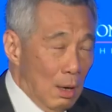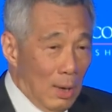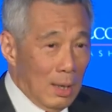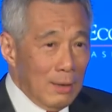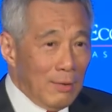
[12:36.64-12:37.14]

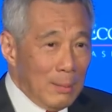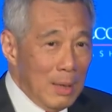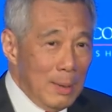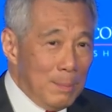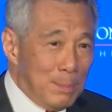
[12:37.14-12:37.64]
Well, if I
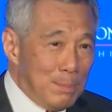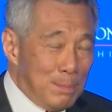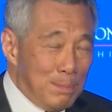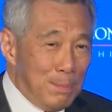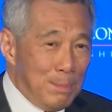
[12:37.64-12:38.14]
may be
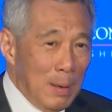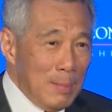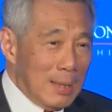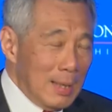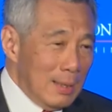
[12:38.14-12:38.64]

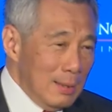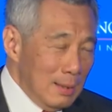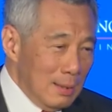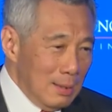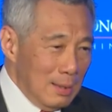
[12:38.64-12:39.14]
permitted
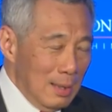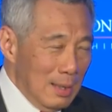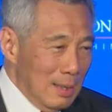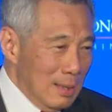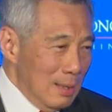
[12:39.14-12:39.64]

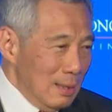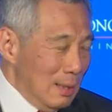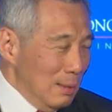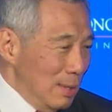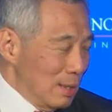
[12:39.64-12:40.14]

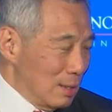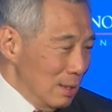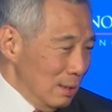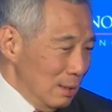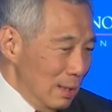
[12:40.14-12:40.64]

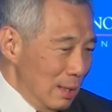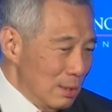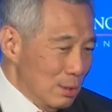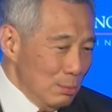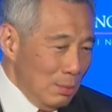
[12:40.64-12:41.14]
commercial,
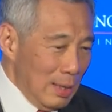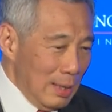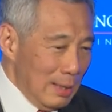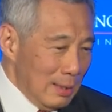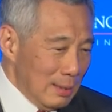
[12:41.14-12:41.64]
it's
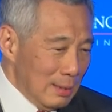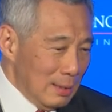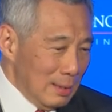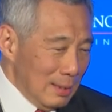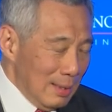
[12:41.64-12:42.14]
where
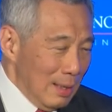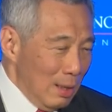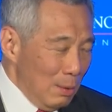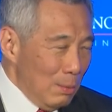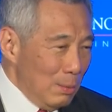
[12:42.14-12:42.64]

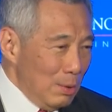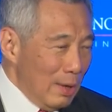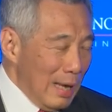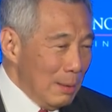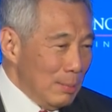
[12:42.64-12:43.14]

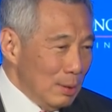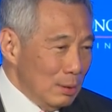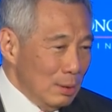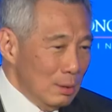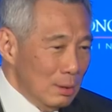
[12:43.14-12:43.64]
you're
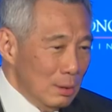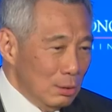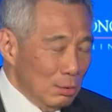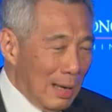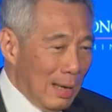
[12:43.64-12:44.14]
able
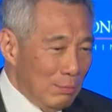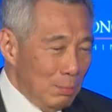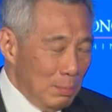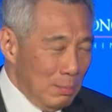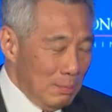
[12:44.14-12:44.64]
to have
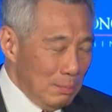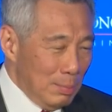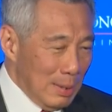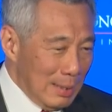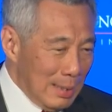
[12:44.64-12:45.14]

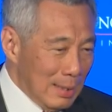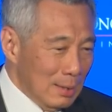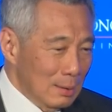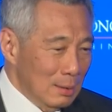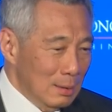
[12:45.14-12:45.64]

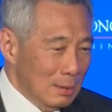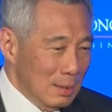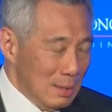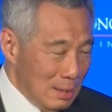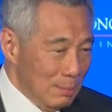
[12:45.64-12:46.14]
political
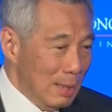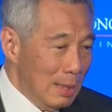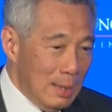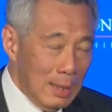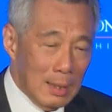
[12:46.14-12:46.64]

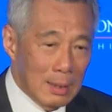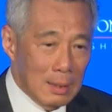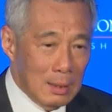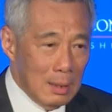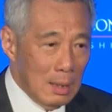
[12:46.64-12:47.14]
stability,
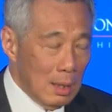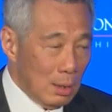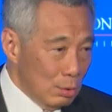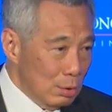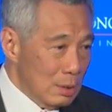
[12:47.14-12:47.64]
a
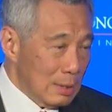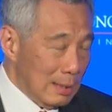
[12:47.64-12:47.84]
good